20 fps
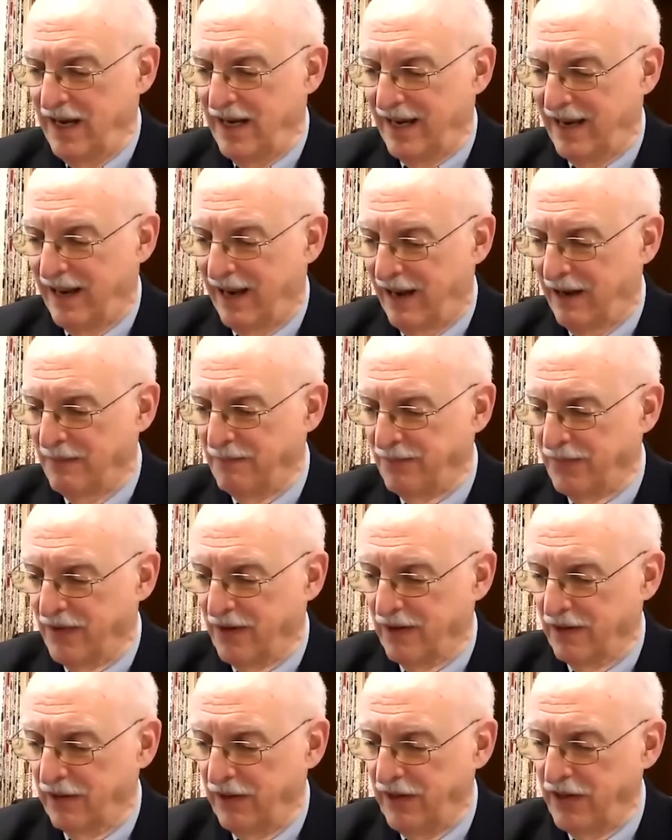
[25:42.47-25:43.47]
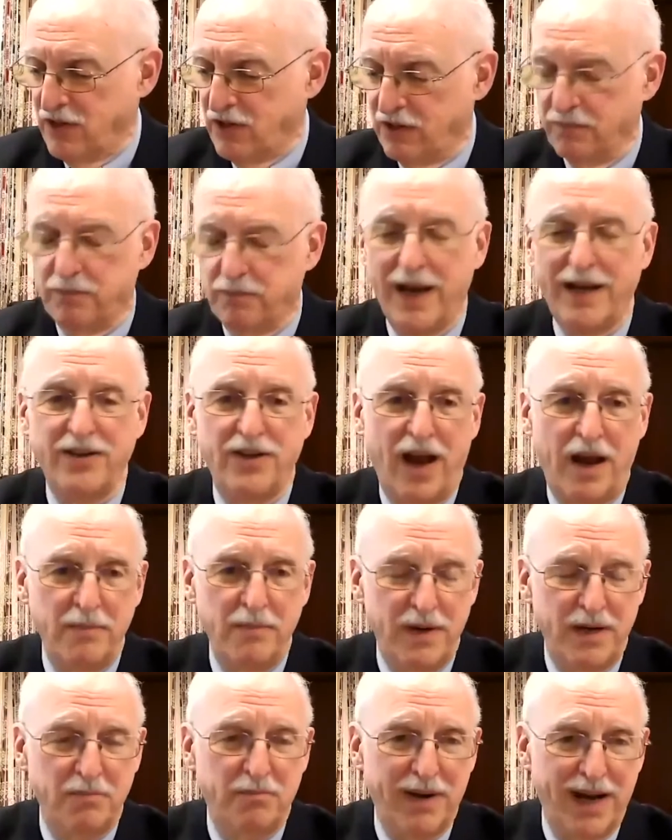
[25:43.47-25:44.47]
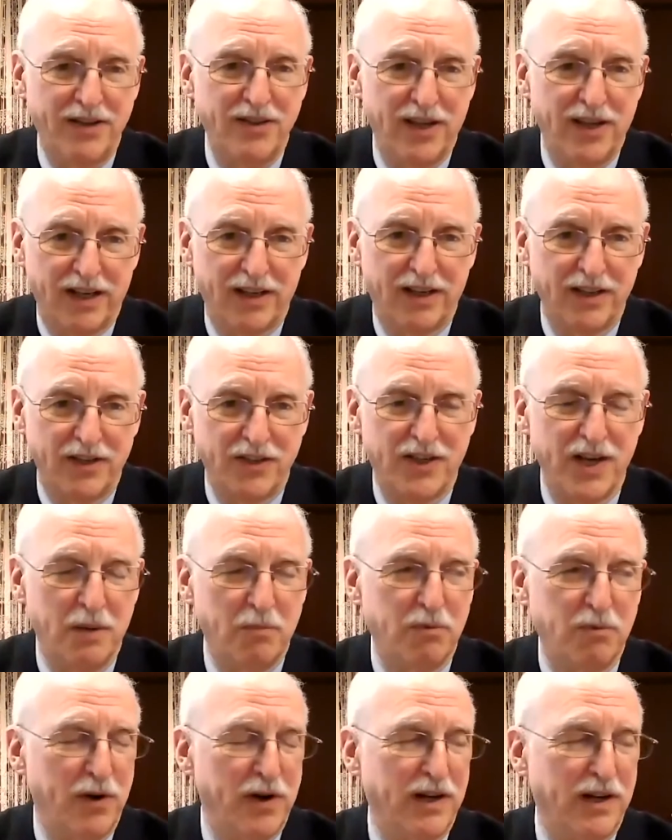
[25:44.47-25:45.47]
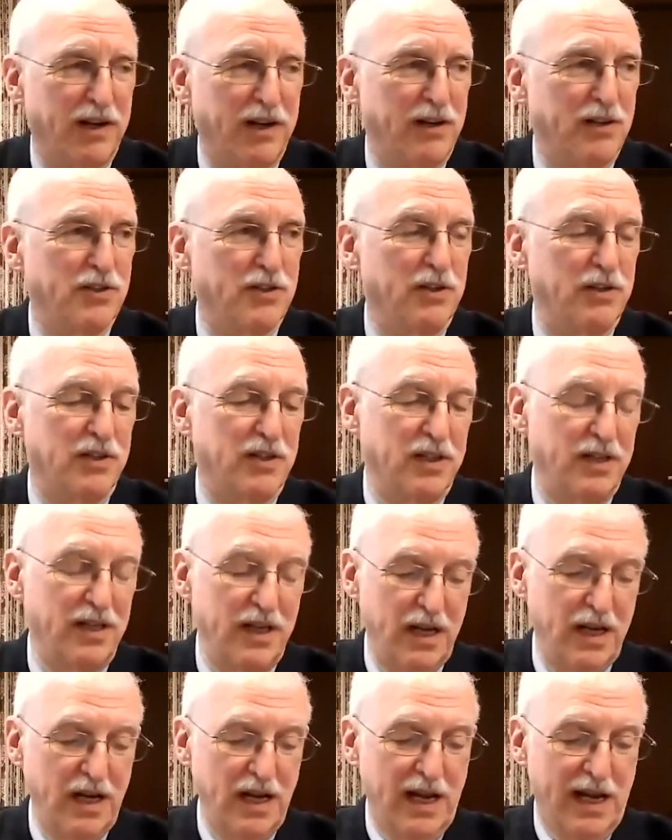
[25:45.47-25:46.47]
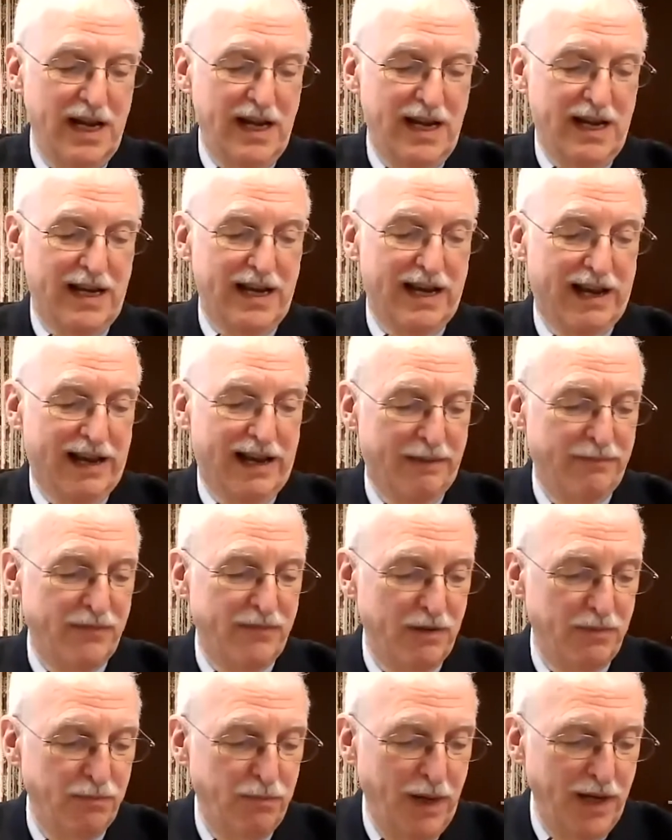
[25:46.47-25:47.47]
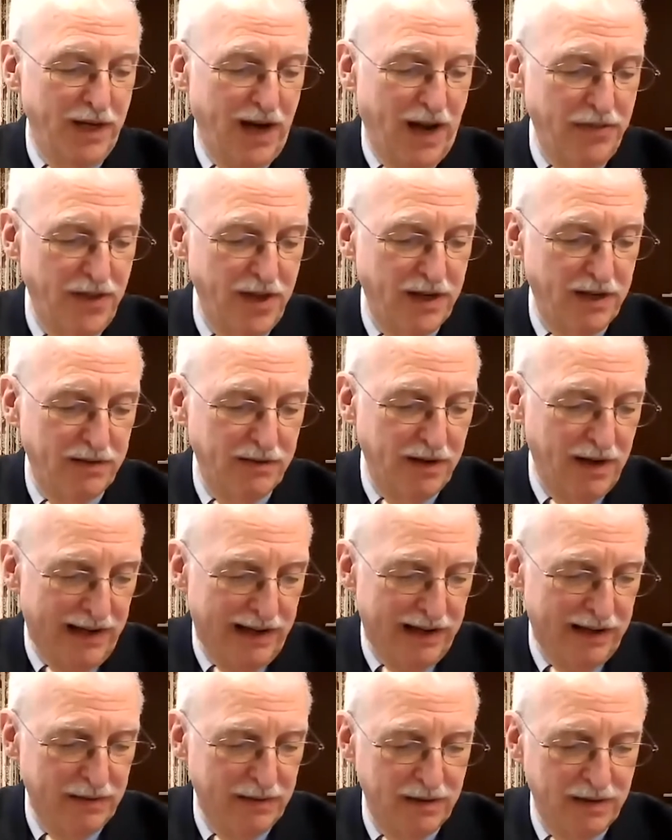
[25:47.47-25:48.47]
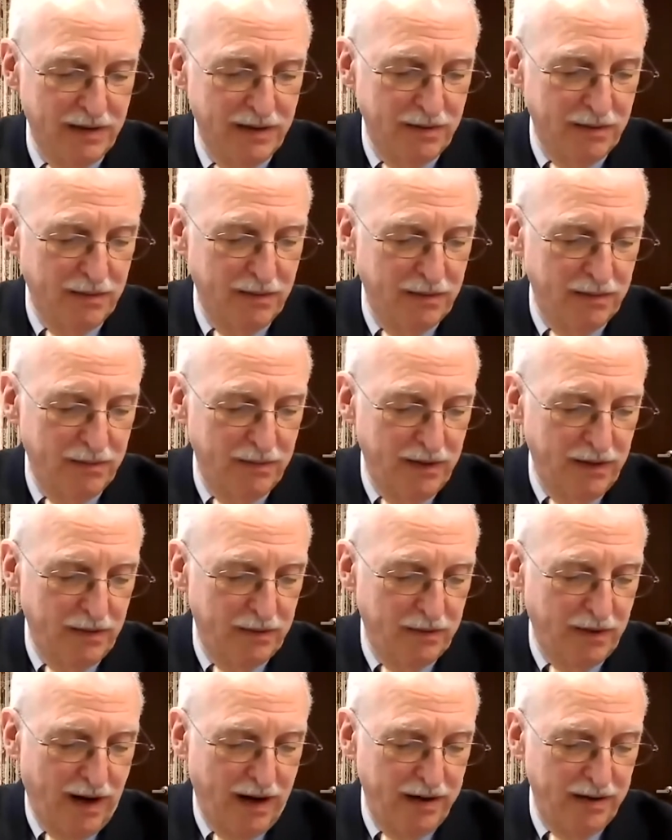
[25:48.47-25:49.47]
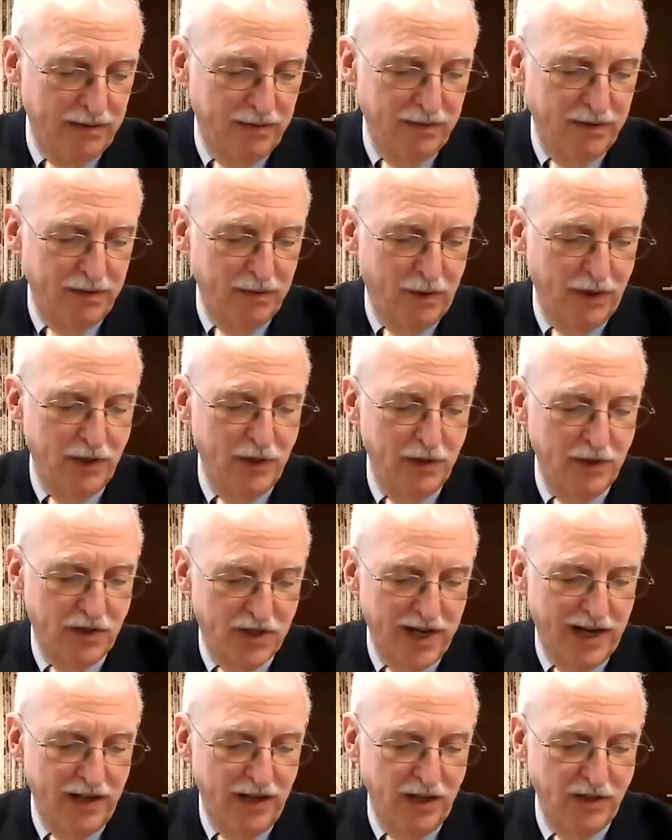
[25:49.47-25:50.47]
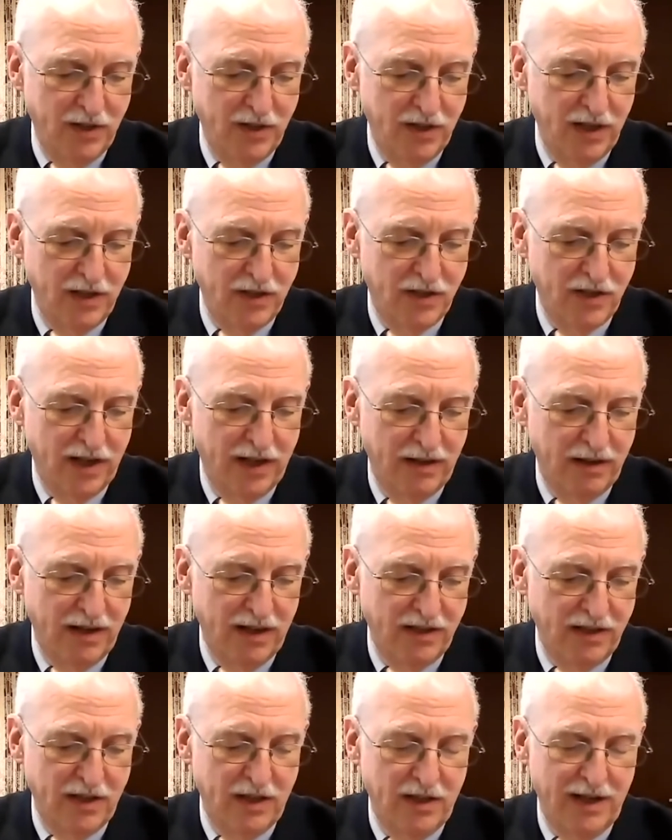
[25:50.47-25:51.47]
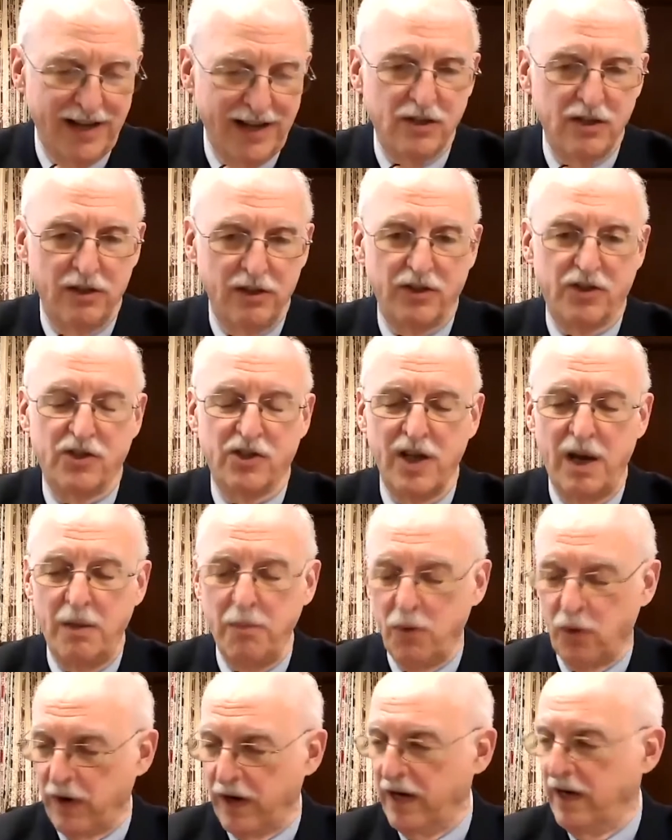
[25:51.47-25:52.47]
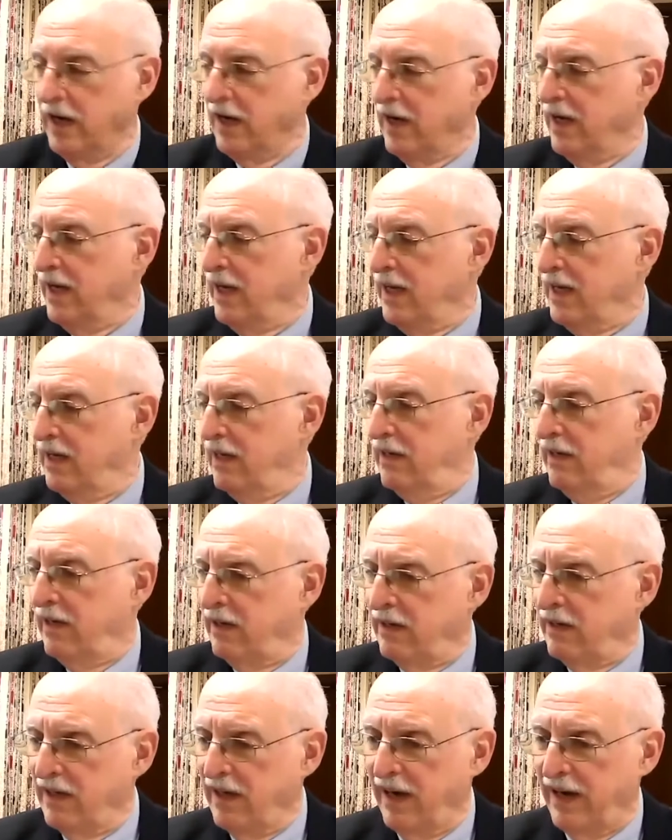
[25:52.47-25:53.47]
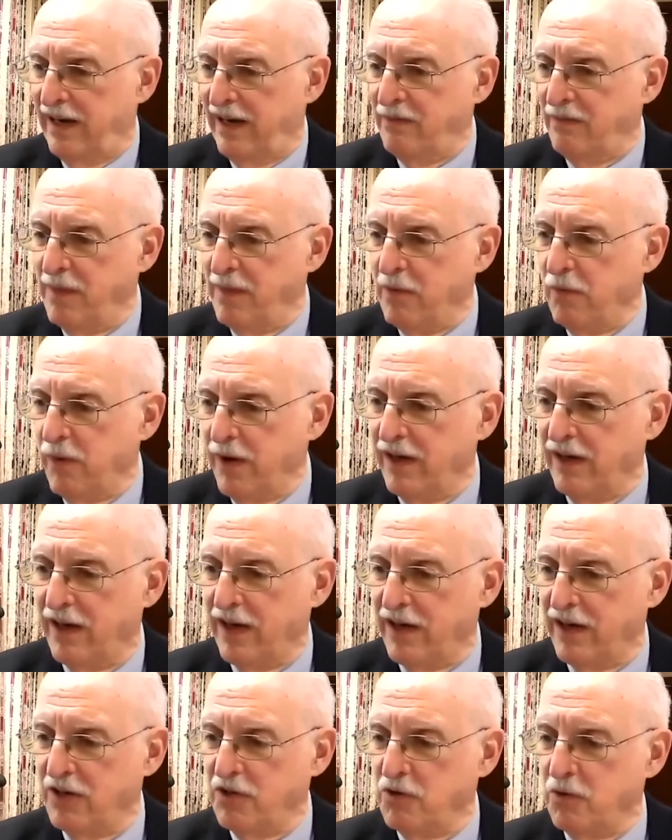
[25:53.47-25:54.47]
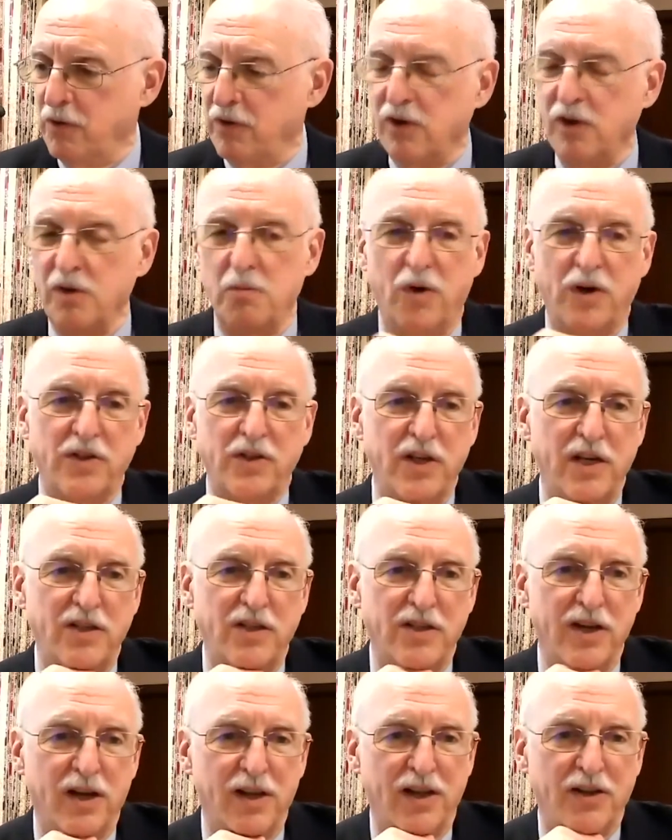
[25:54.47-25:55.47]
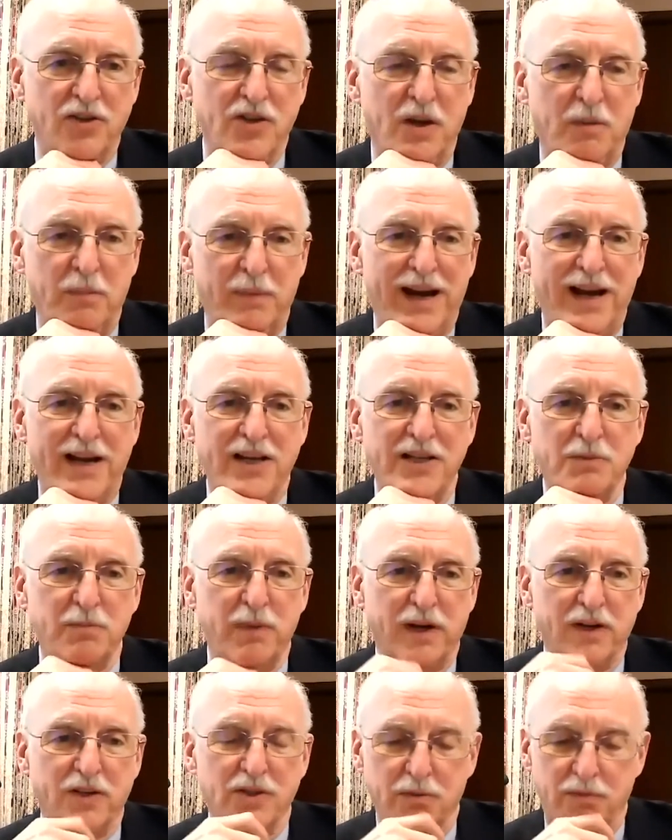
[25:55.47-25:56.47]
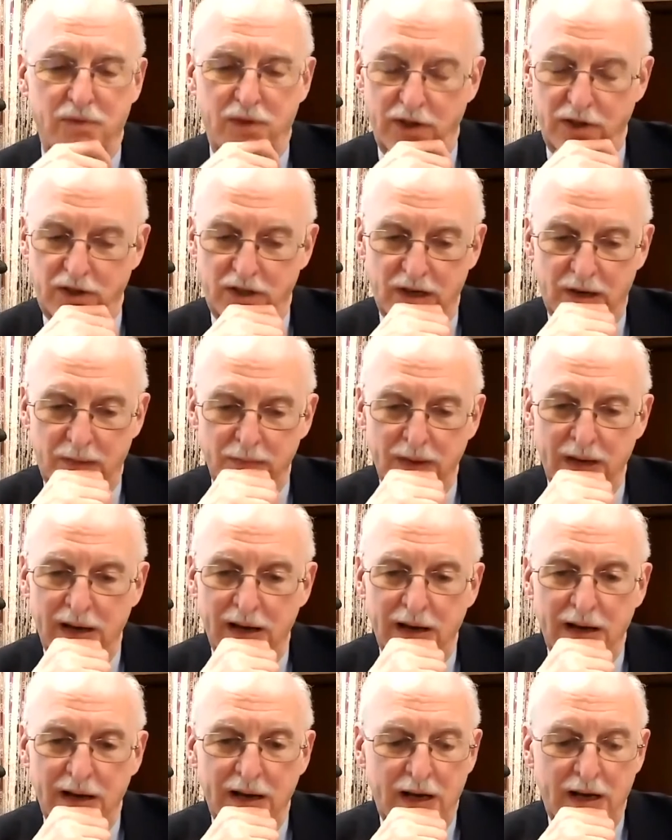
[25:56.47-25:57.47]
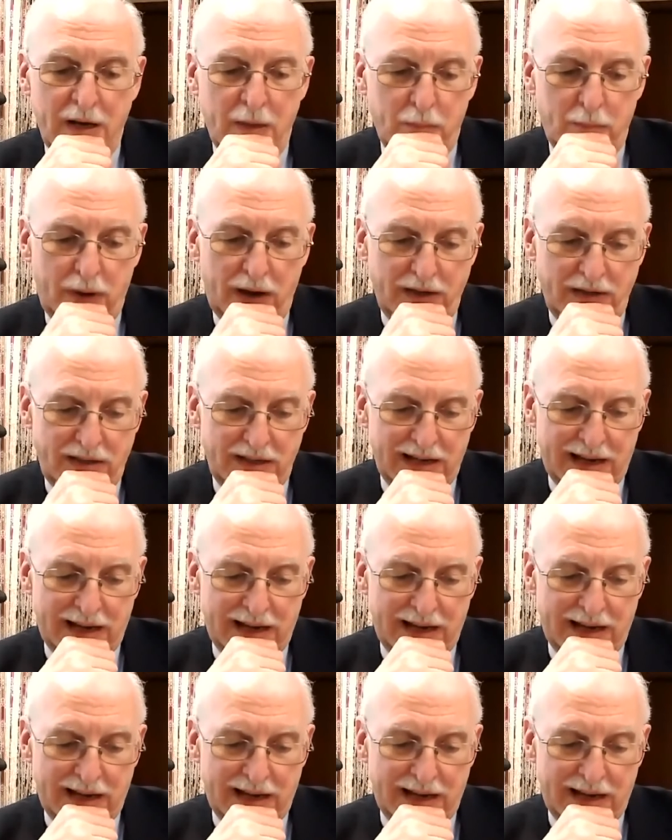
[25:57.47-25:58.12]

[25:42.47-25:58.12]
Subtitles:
at least pending contemporary cases. But I think what you said is an excellent summary, and maybe we can get into a little more detail on some aspects of this. But